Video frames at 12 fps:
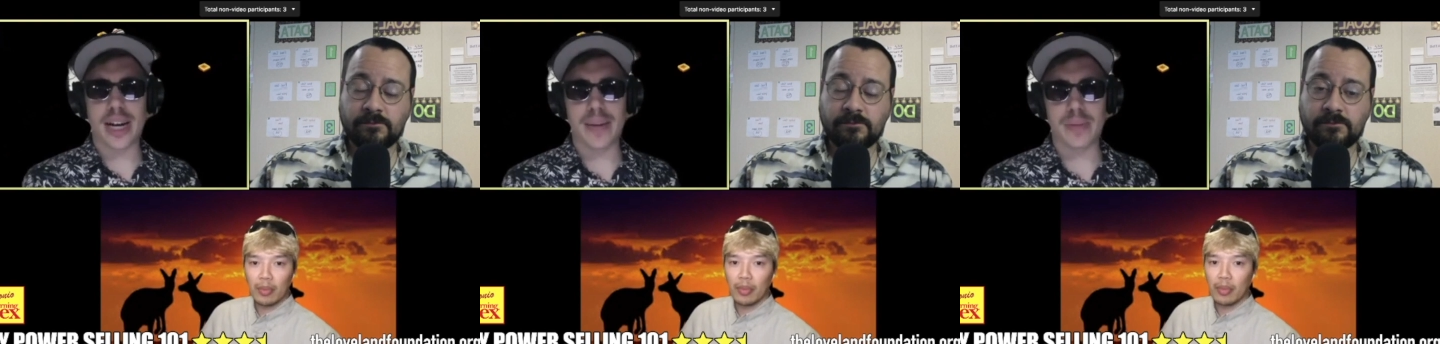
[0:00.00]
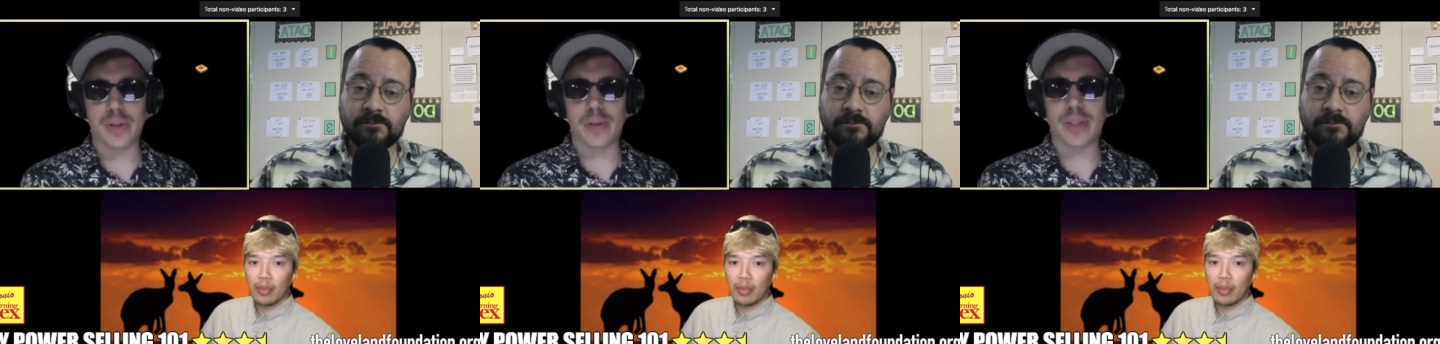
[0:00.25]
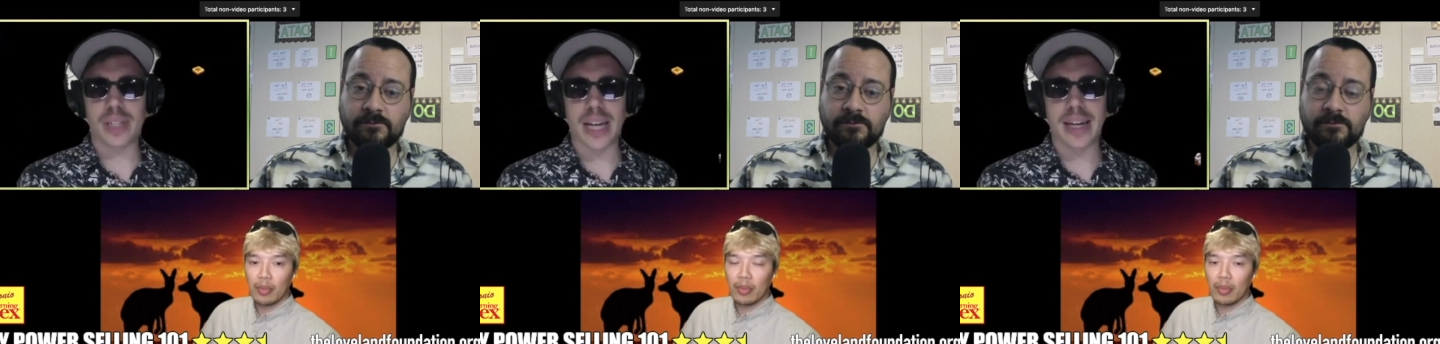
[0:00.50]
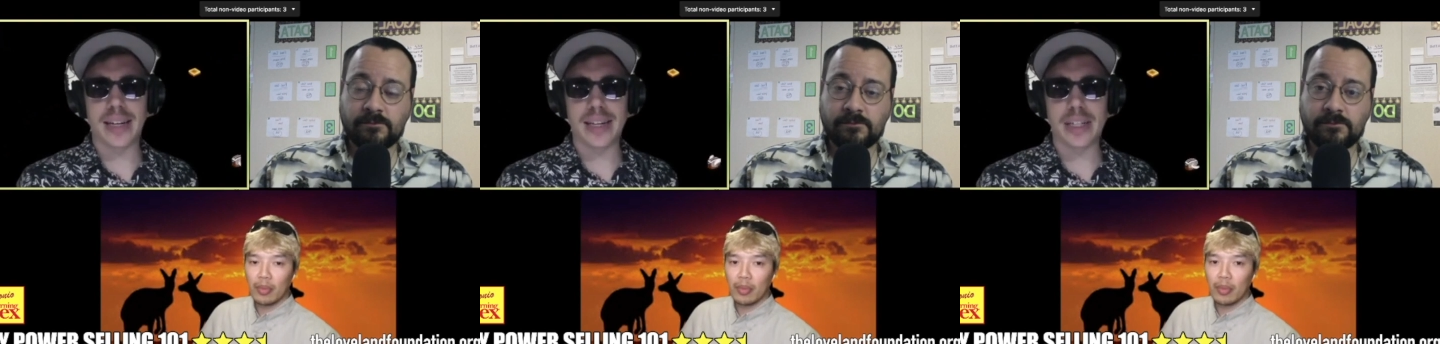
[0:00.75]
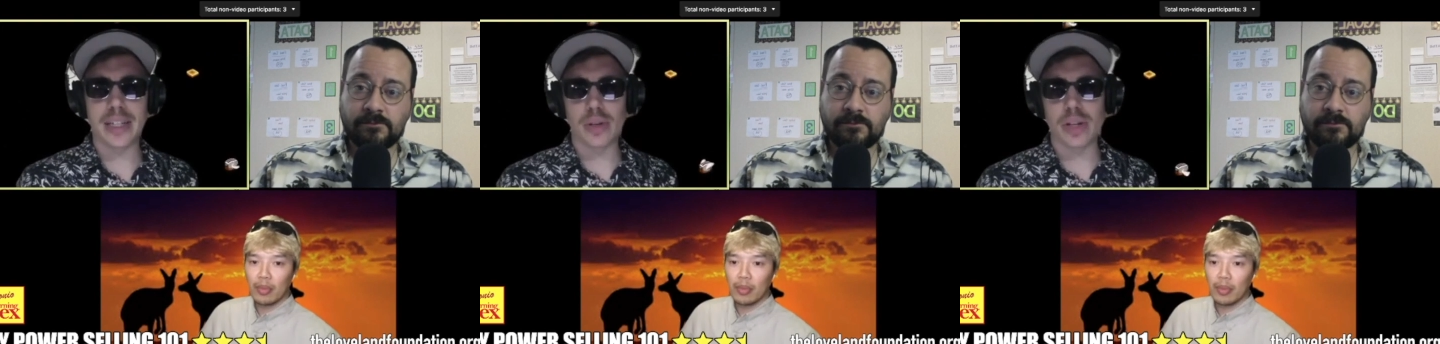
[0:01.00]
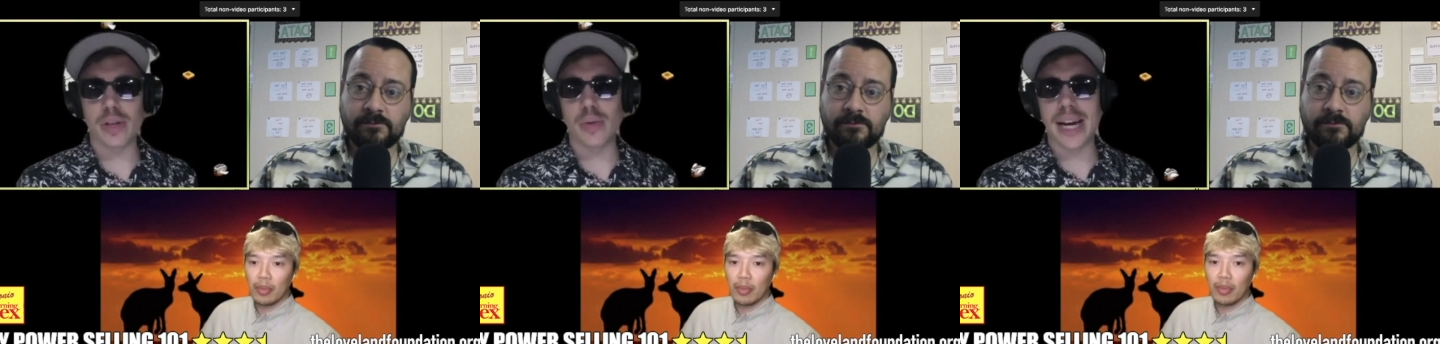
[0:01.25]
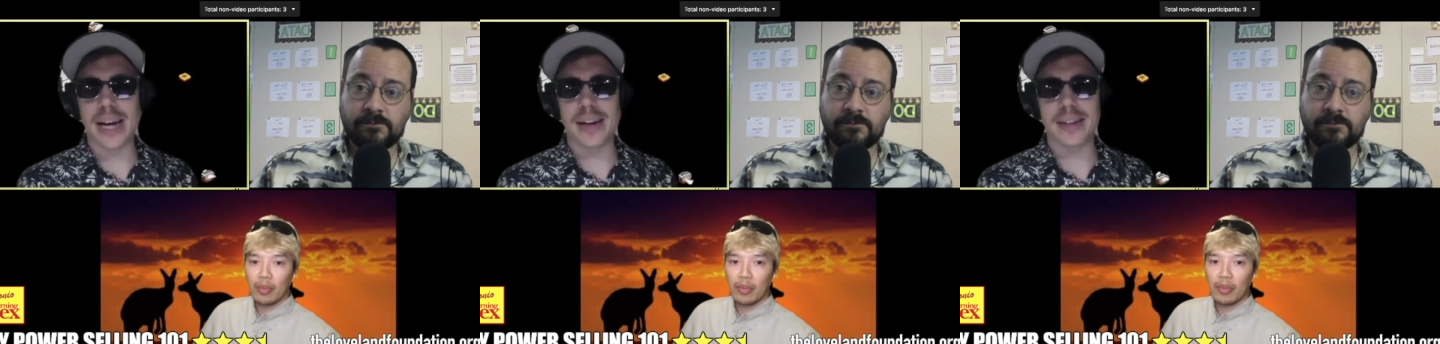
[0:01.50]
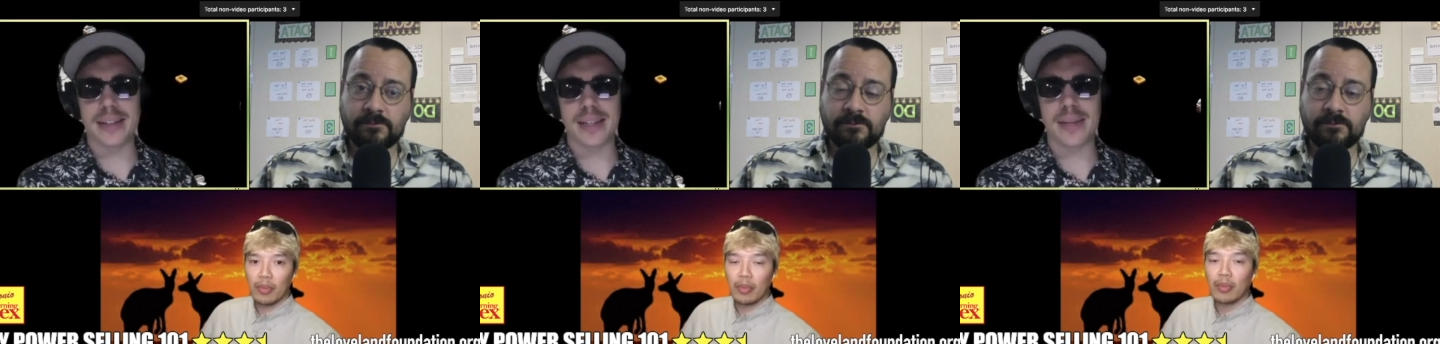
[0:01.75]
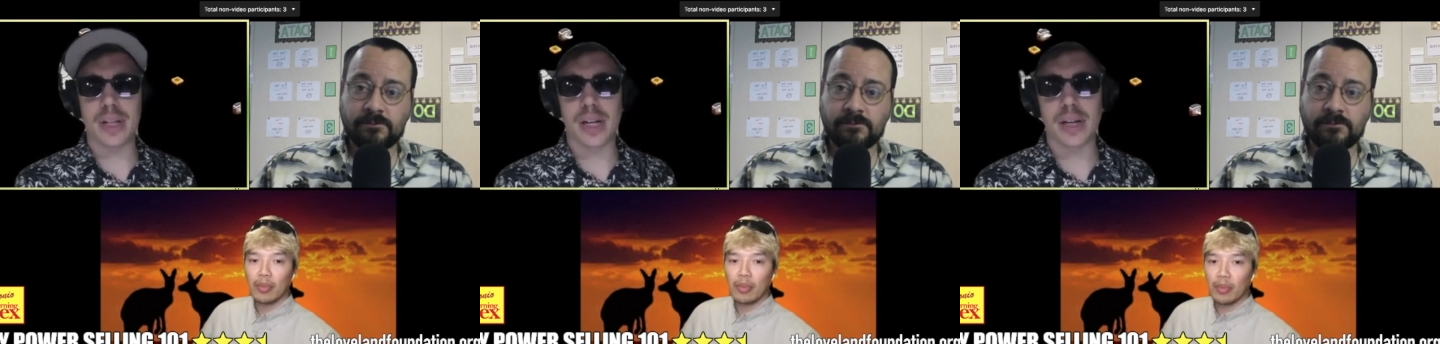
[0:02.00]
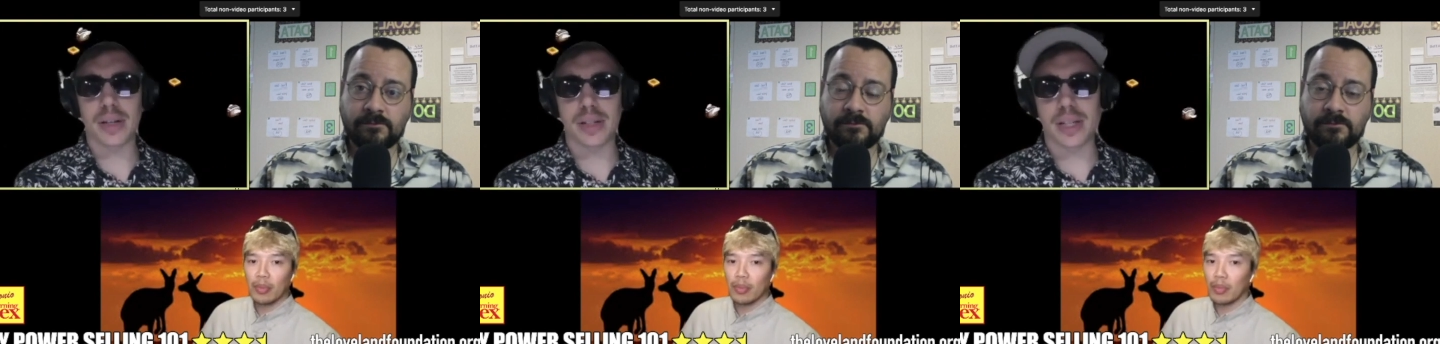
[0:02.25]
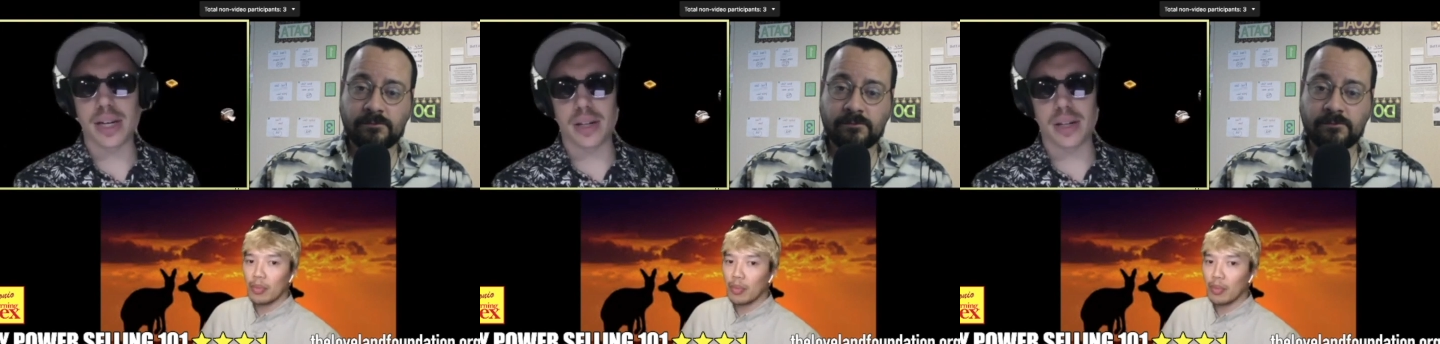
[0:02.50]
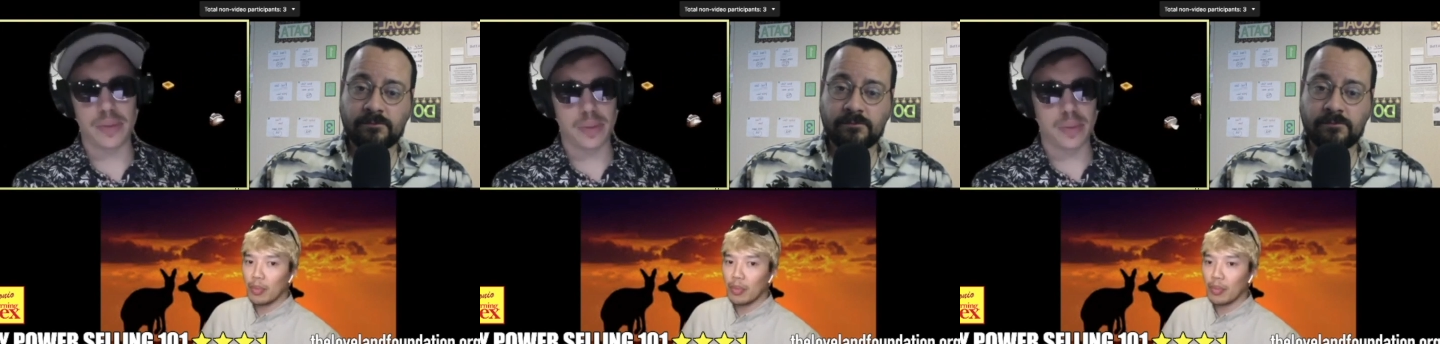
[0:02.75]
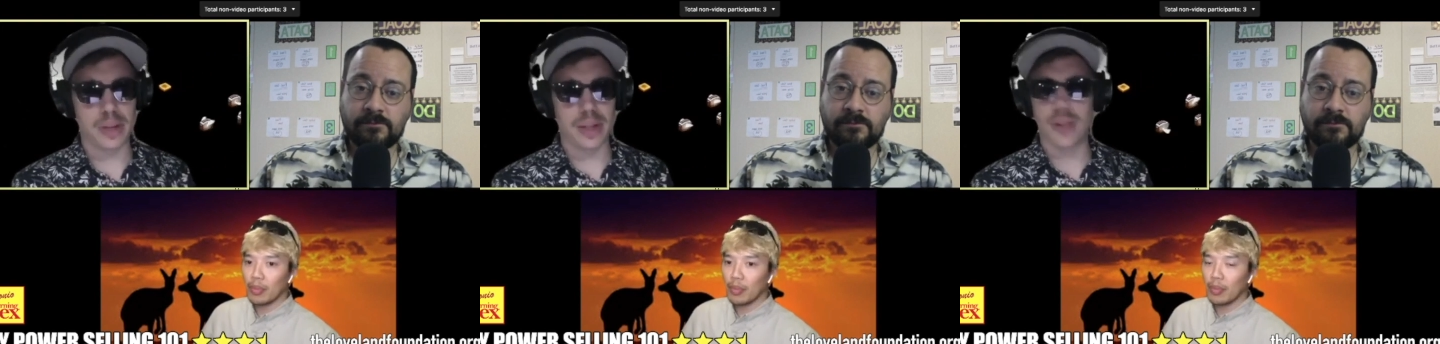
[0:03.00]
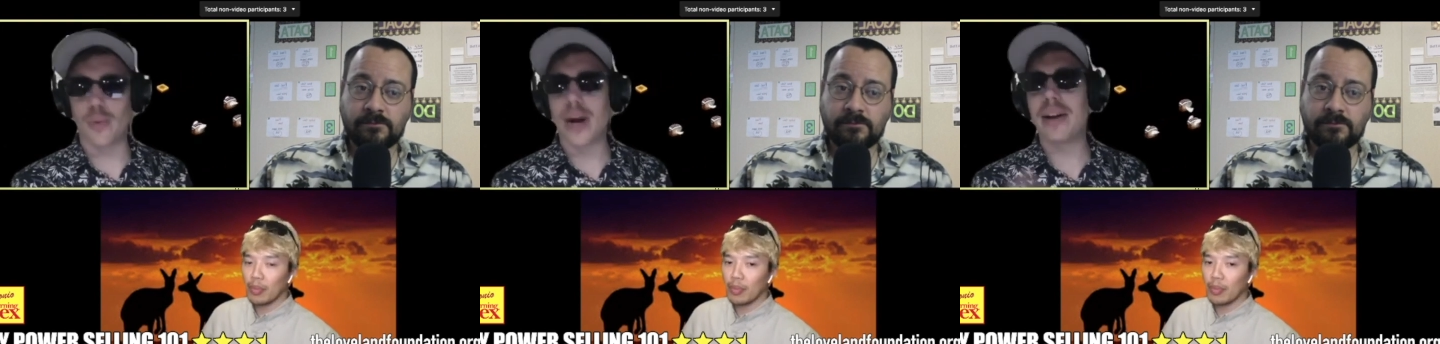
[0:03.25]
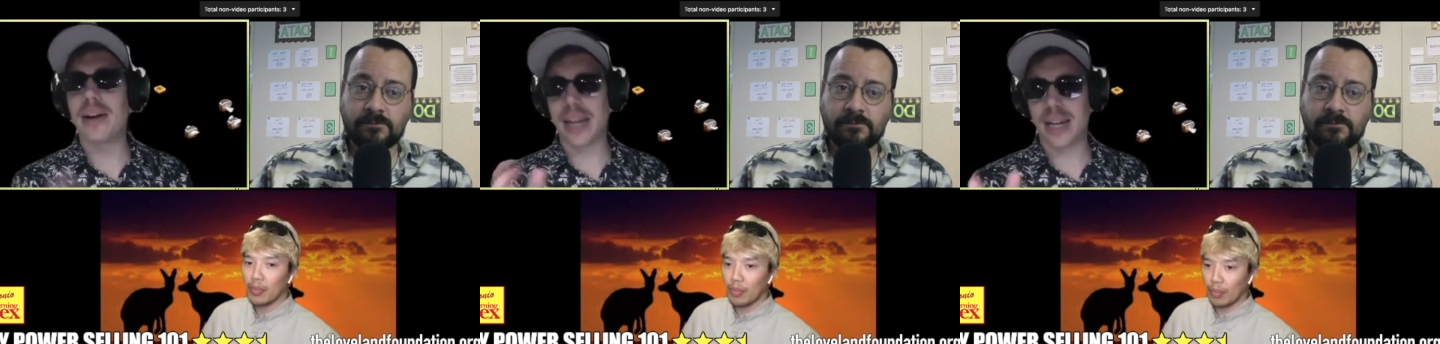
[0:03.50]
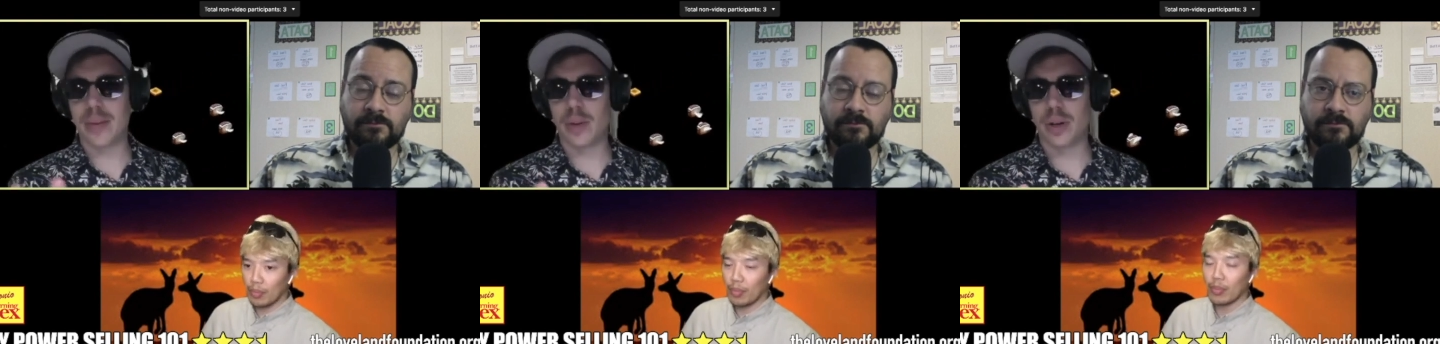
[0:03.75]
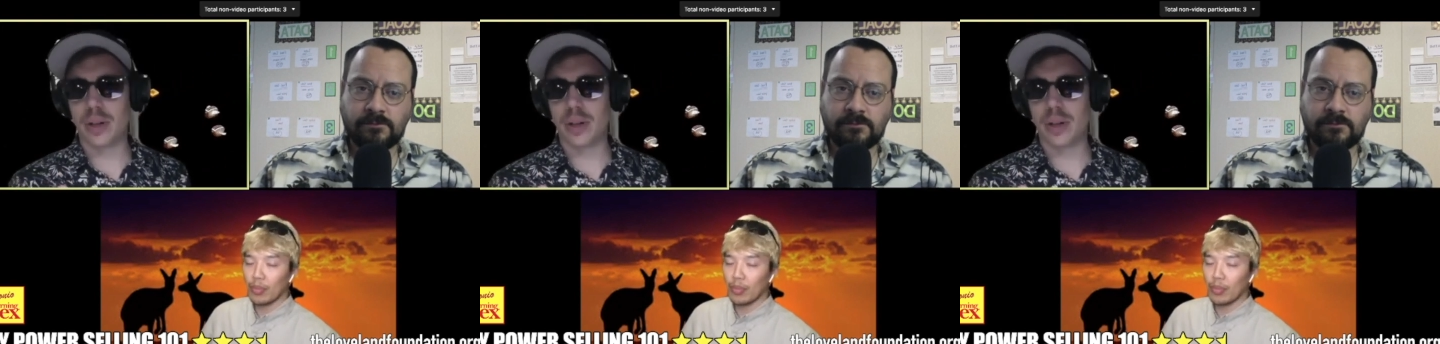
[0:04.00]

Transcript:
Speaker 1: so it's like a didgeridoo we got to assemble ourselves. But the wild animal.